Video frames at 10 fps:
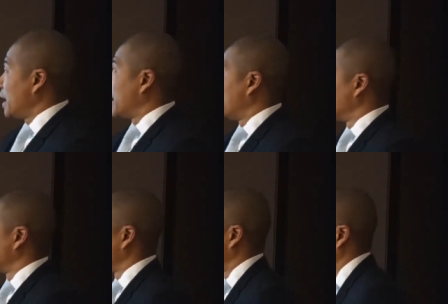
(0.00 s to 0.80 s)

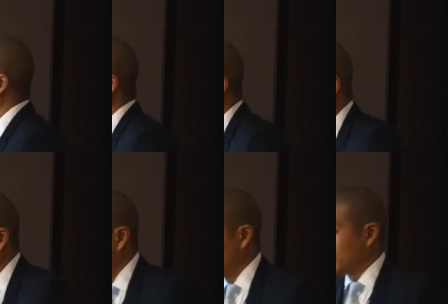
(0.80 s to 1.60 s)
And
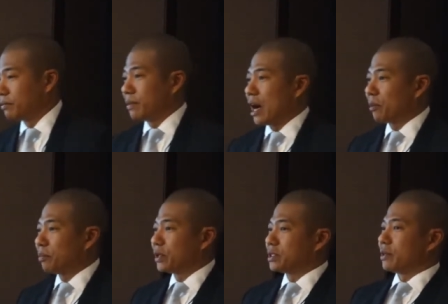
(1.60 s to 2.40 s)
one of the
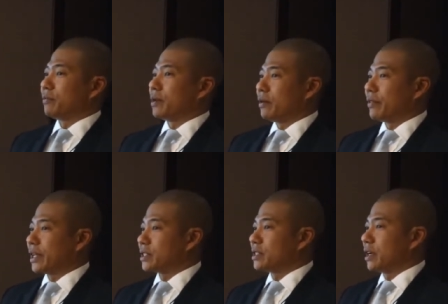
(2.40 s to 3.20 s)
outputs of
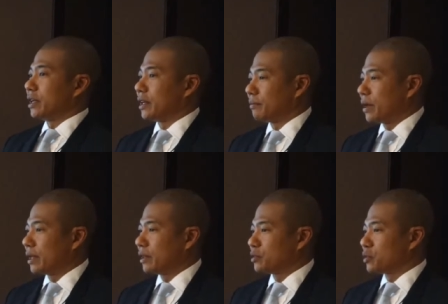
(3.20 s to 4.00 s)
that study,
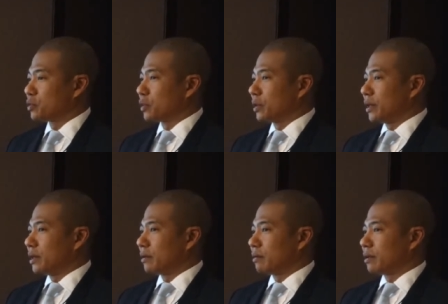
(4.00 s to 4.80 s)
and this was
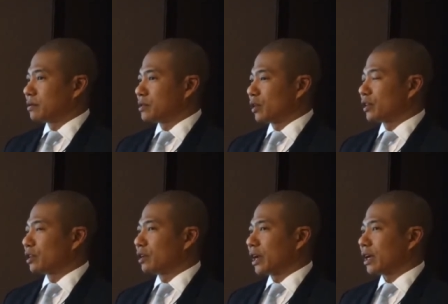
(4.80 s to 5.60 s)
really starting
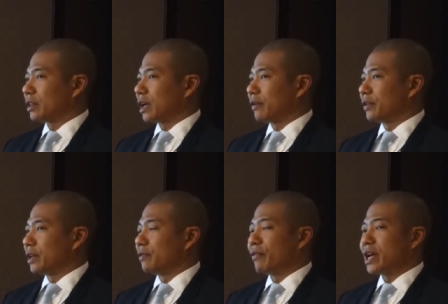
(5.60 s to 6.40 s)
to look at a lot of
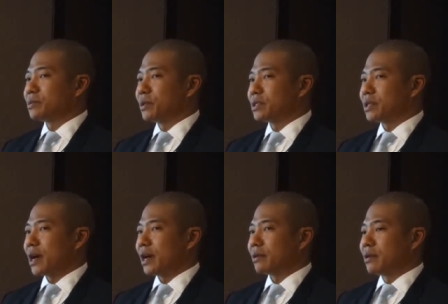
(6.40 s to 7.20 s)
the investments
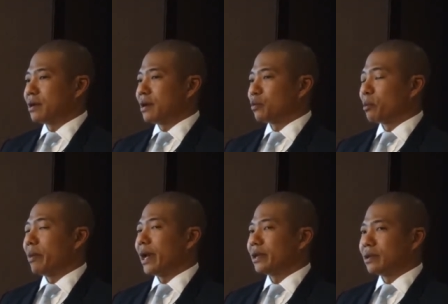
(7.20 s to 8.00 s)
that were
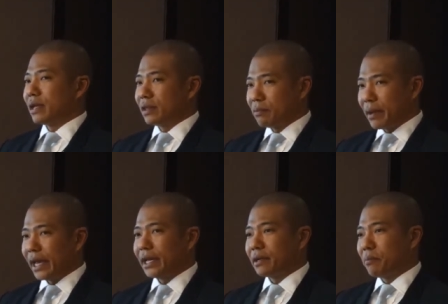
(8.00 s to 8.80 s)
made in the
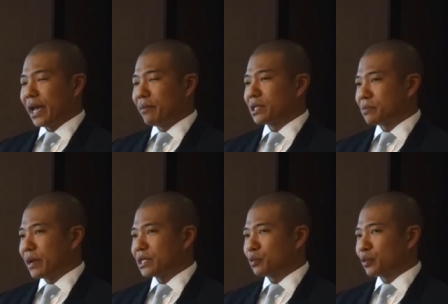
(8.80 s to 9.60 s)
banking and payment
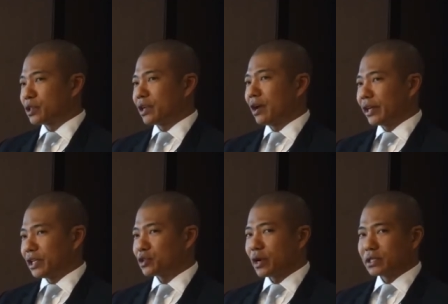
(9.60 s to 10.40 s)
space, which are now
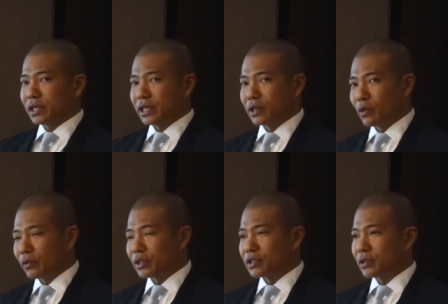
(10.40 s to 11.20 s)
getting translated
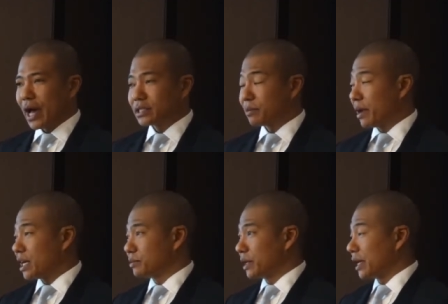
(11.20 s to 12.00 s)
over into asset
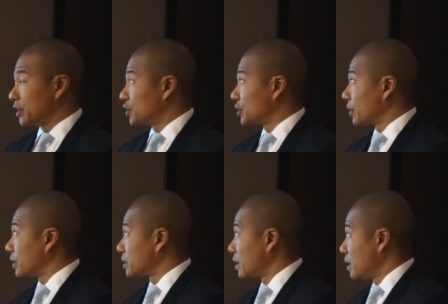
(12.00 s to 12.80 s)
management and
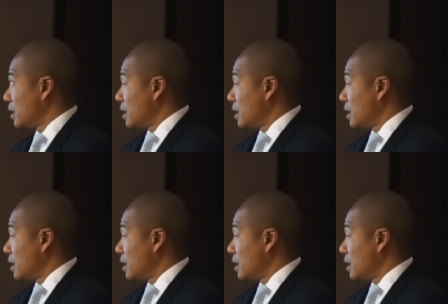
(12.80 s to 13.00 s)
insurance.